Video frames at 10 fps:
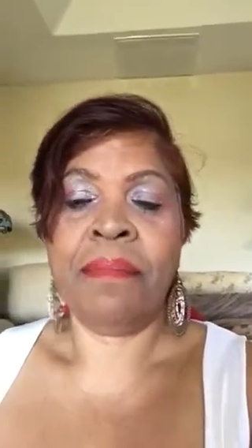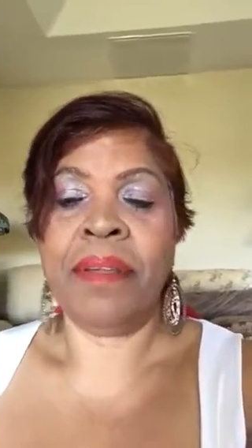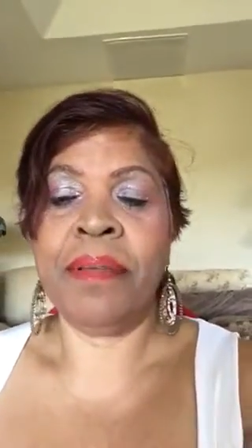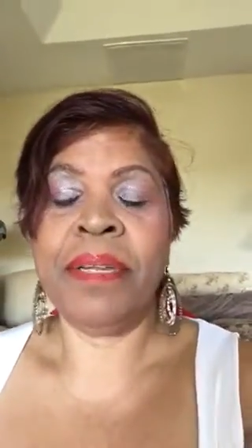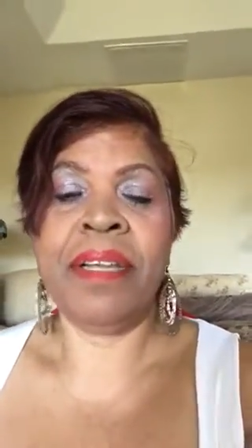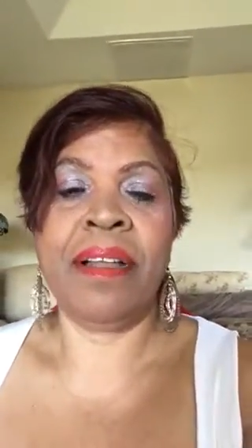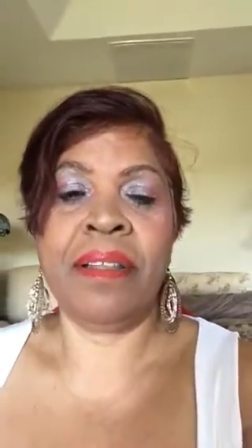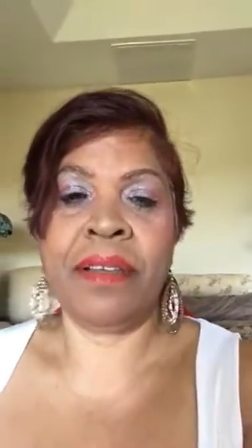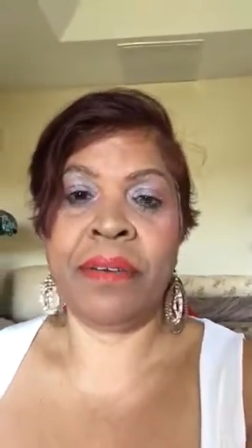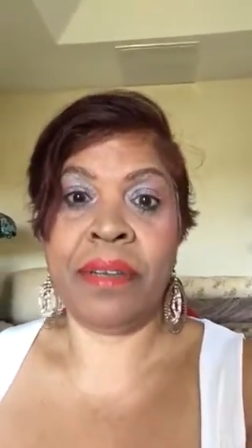But let me
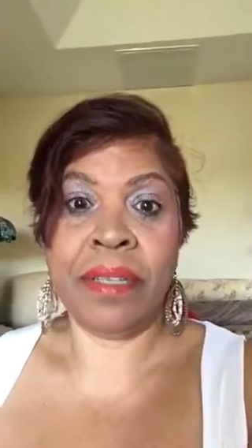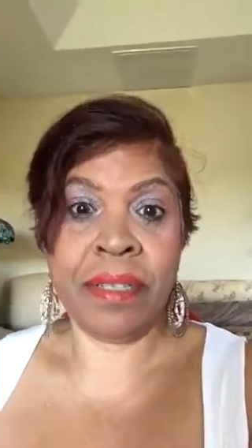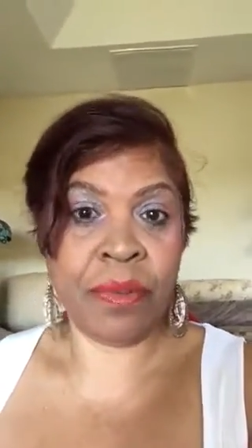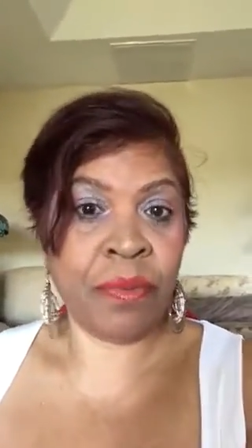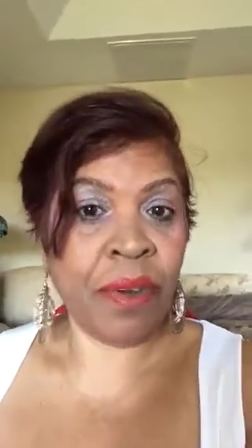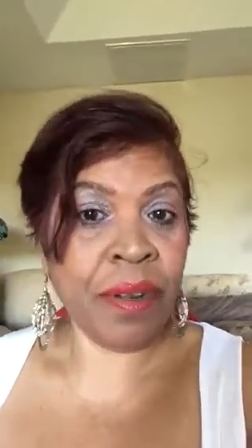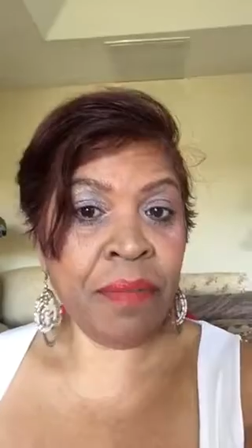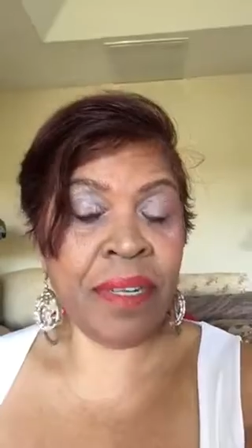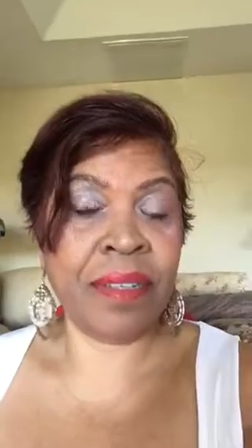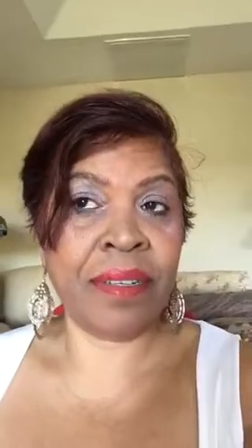tell you, this is
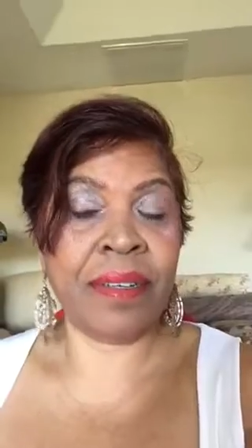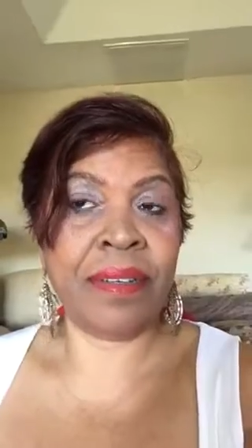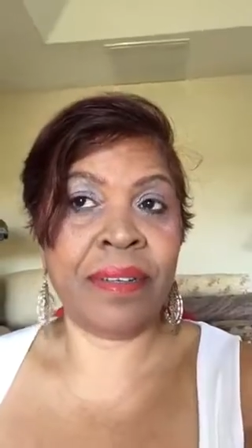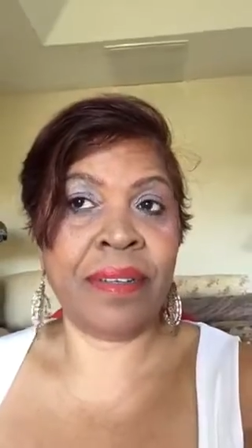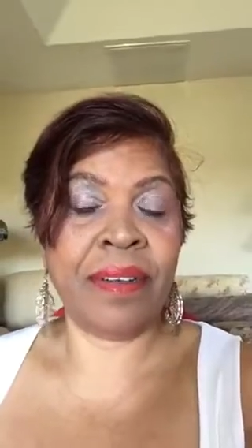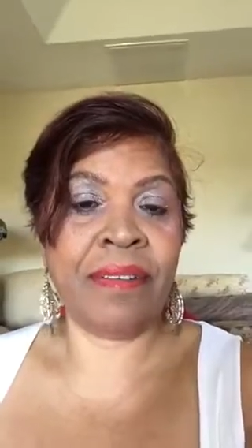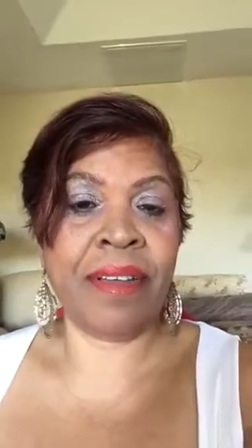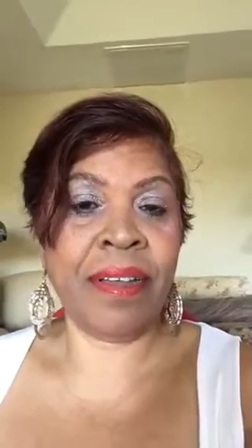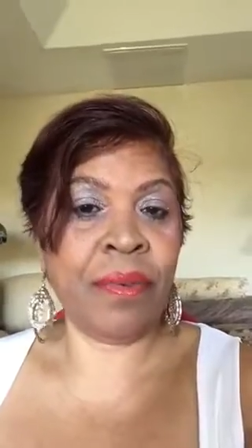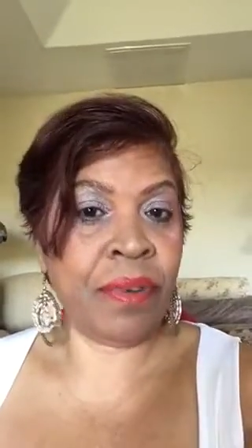one business, all
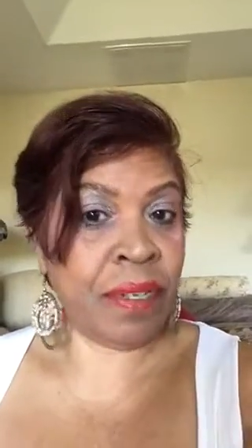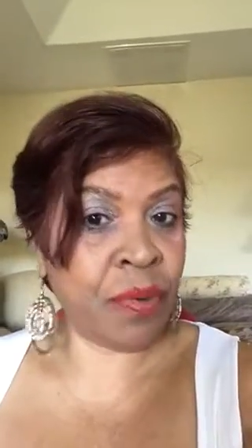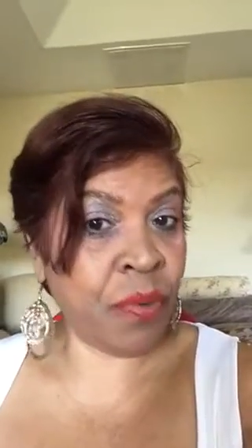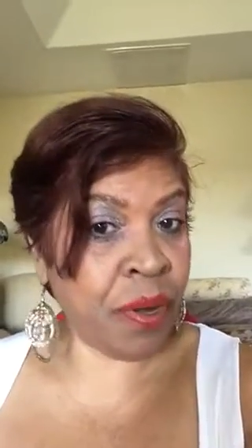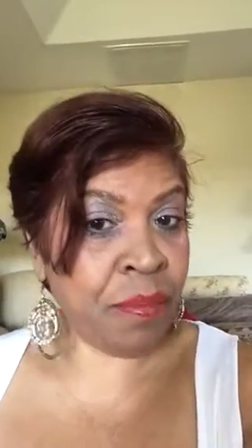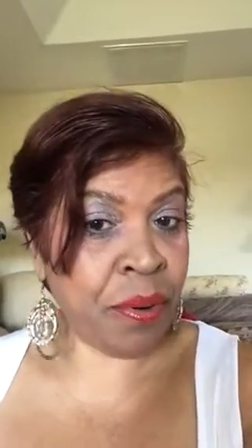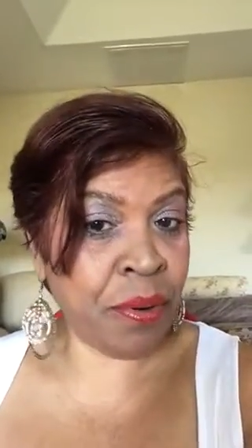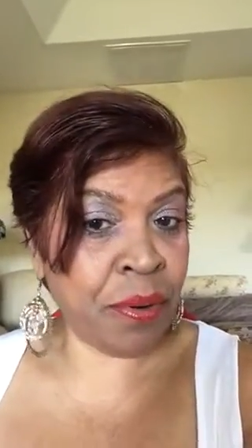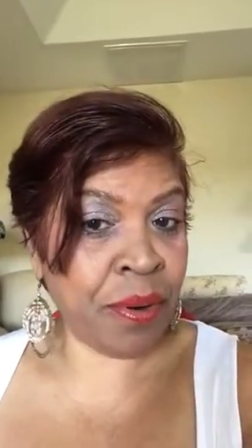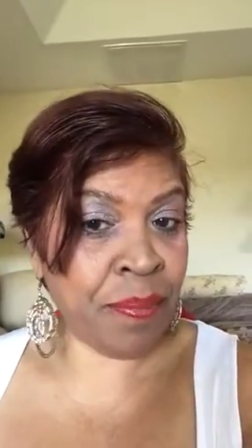right, with this one
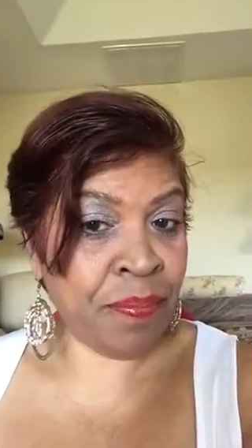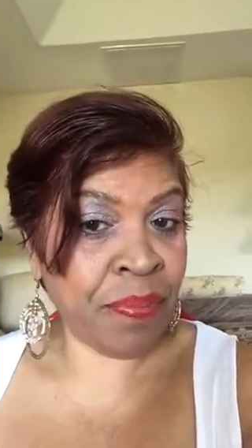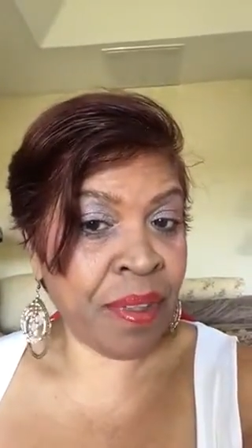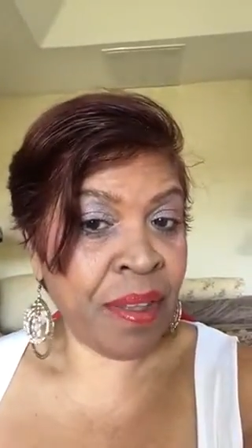program